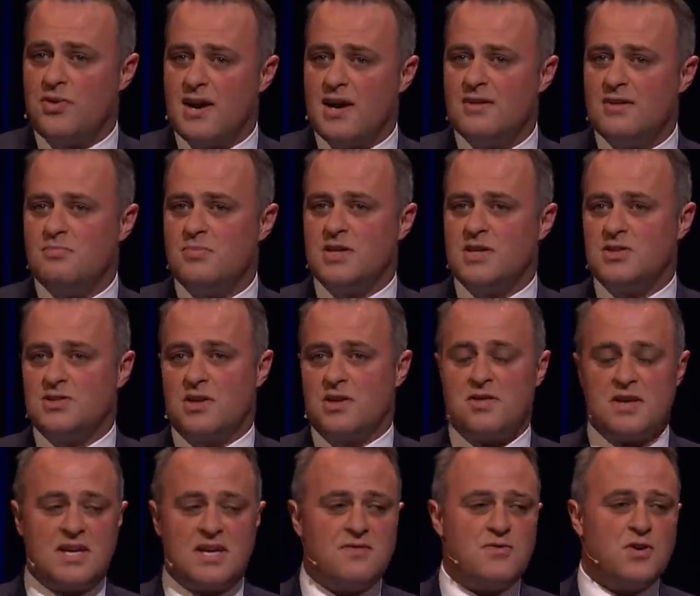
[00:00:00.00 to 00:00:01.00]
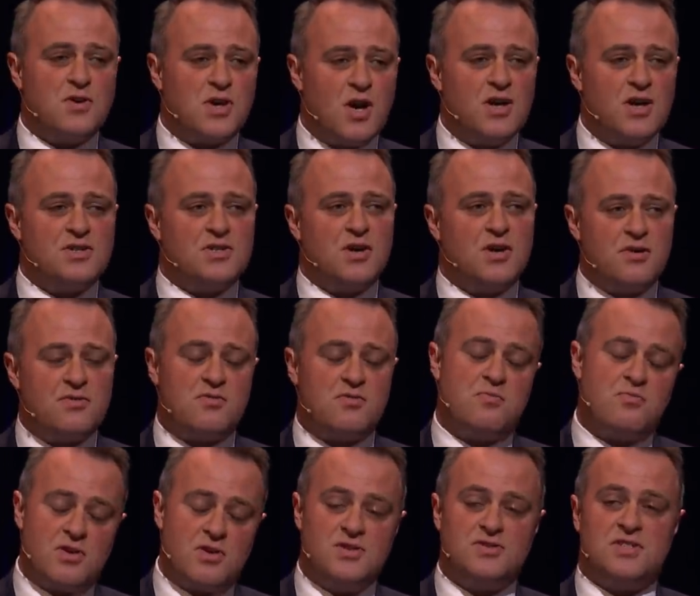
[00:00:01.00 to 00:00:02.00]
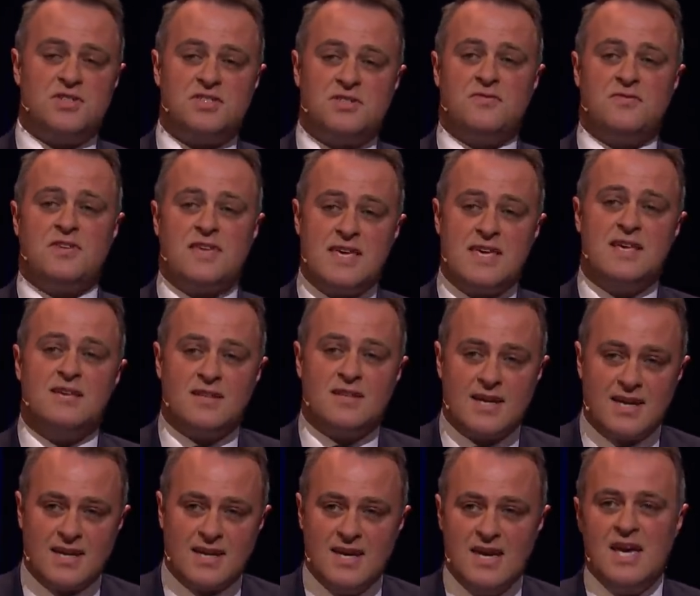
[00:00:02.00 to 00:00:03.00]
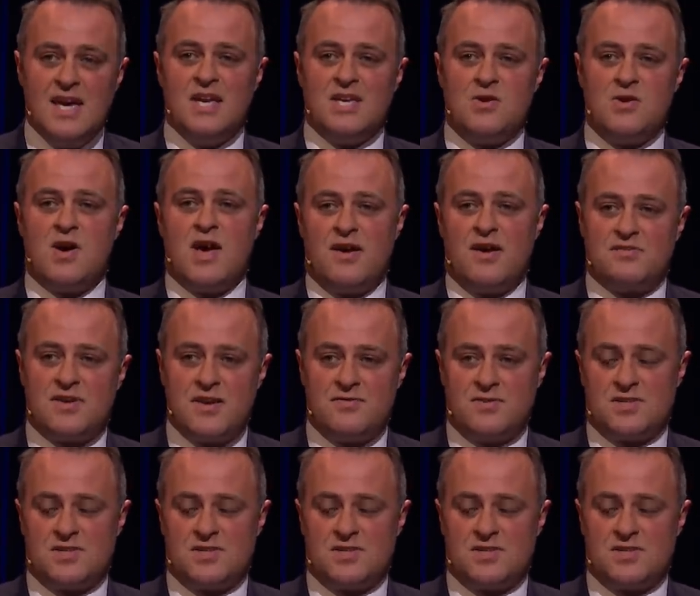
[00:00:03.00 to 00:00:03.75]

that because I think if you're going to go through a process of healing, you have to have